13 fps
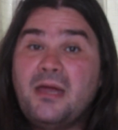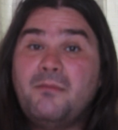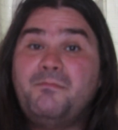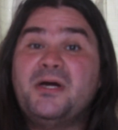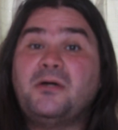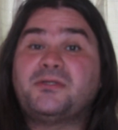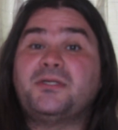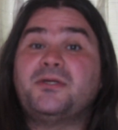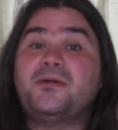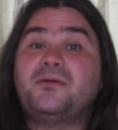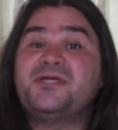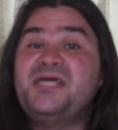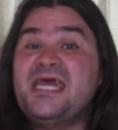built a
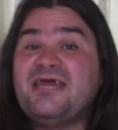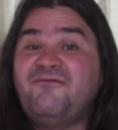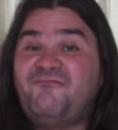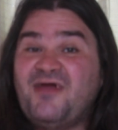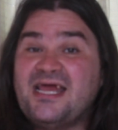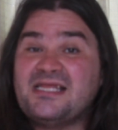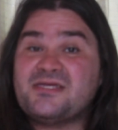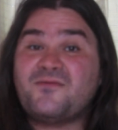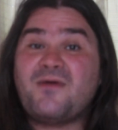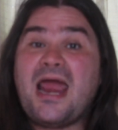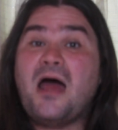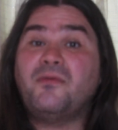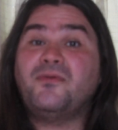little chicken fence
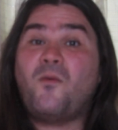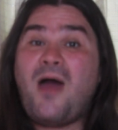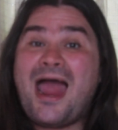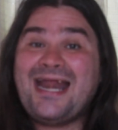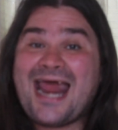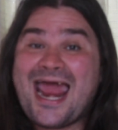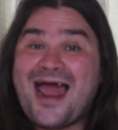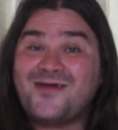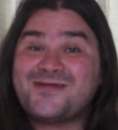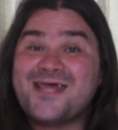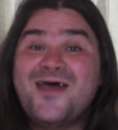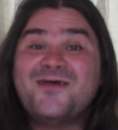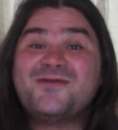around the White
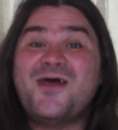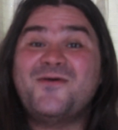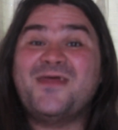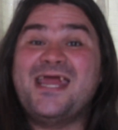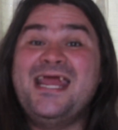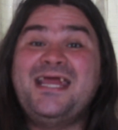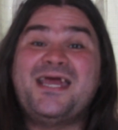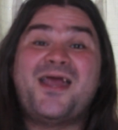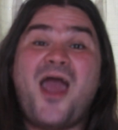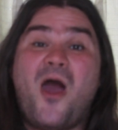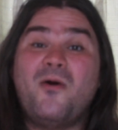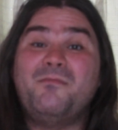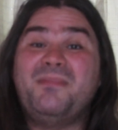House so that he could
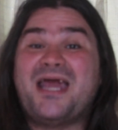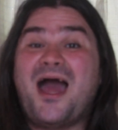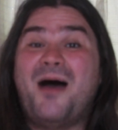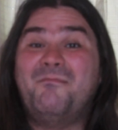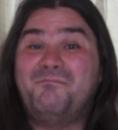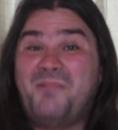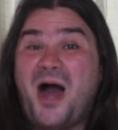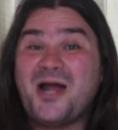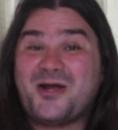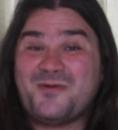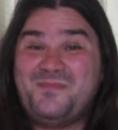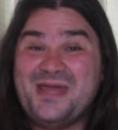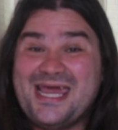go and become
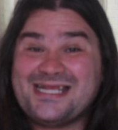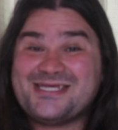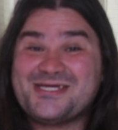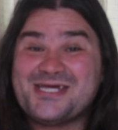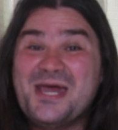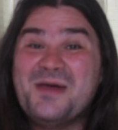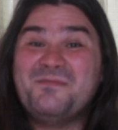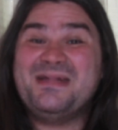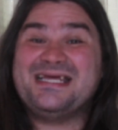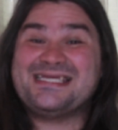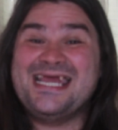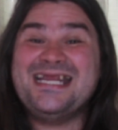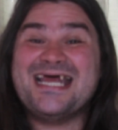bunker bitch
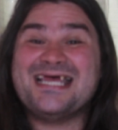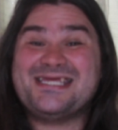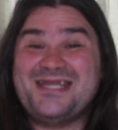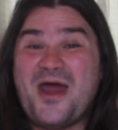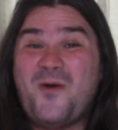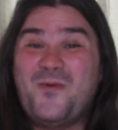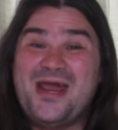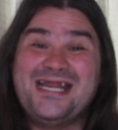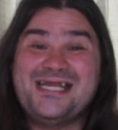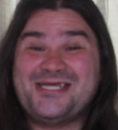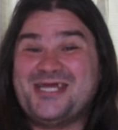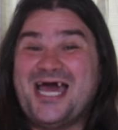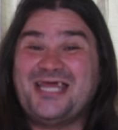because he doesn't know when
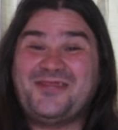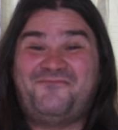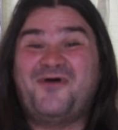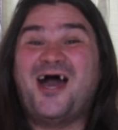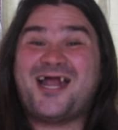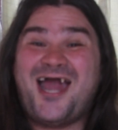to shut the fuck